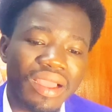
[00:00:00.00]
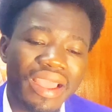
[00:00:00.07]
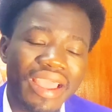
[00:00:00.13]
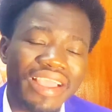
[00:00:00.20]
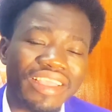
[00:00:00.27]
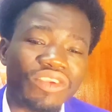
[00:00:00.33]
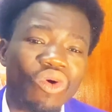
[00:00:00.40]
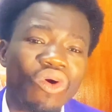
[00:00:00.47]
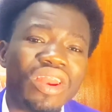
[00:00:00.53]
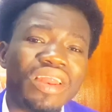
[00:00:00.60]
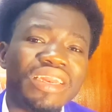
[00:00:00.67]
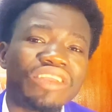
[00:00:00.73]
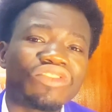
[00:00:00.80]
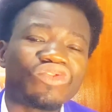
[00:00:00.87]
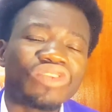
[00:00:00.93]
You only
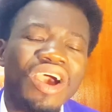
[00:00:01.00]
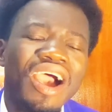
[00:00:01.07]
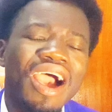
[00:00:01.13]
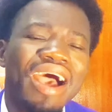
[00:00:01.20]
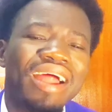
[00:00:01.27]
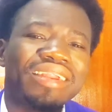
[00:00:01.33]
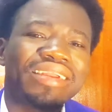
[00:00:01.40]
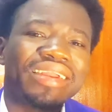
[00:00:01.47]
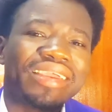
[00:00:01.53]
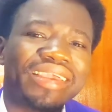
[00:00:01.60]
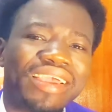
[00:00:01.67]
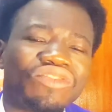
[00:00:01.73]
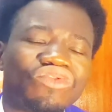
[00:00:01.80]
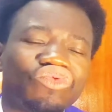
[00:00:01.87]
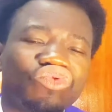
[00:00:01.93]
need to now and
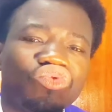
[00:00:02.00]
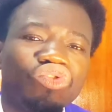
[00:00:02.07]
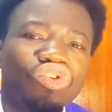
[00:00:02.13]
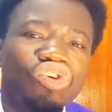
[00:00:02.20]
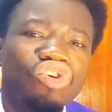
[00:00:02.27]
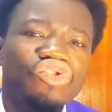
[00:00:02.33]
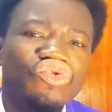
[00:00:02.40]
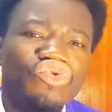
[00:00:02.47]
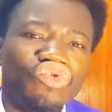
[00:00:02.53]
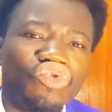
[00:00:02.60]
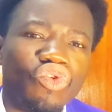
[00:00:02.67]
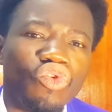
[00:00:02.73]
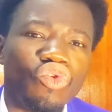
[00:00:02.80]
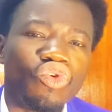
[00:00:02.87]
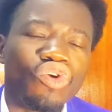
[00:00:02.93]
get to
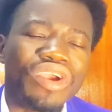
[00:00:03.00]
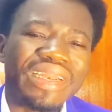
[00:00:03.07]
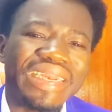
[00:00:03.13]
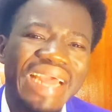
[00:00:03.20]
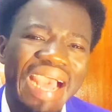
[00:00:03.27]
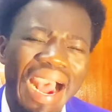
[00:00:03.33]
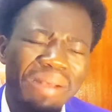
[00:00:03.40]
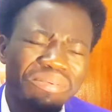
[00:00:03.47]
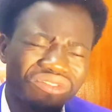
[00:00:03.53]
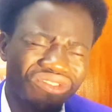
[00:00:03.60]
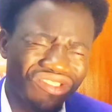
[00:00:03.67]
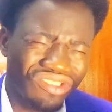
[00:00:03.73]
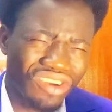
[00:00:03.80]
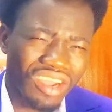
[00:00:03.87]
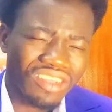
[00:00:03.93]
know the
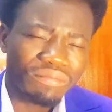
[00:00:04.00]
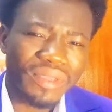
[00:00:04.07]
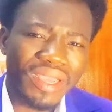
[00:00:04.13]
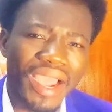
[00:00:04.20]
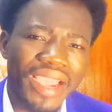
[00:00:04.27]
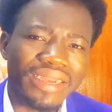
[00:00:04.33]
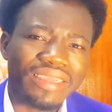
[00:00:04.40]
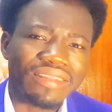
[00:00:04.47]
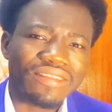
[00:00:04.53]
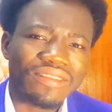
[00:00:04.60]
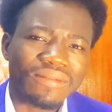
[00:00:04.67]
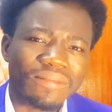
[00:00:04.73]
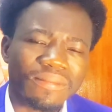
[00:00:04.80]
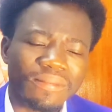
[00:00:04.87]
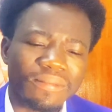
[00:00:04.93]
abstract behind it,
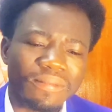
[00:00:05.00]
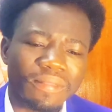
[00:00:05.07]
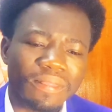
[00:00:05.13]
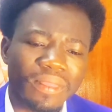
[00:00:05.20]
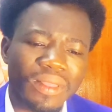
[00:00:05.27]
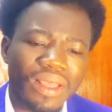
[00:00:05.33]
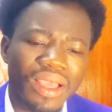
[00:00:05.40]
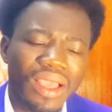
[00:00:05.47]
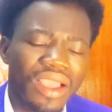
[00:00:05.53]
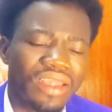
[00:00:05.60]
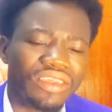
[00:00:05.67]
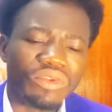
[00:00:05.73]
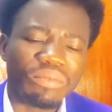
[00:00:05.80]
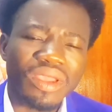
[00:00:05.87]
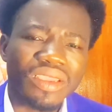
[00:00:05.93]
and
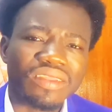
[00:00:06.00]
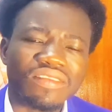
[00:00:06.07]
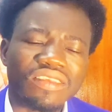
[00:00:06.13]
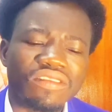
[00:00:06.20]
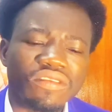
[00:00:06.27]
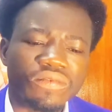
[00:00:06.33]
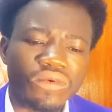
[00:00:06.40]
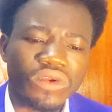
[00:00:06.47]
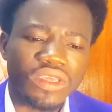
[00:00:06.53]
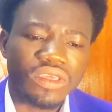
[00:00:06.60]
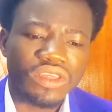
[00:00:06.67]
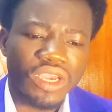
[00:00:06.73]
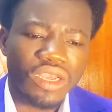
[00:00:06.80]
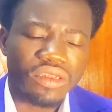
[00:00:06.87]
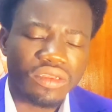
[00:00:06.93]
it'll make it easy for the
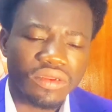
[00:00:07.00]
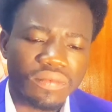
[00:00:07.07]
child.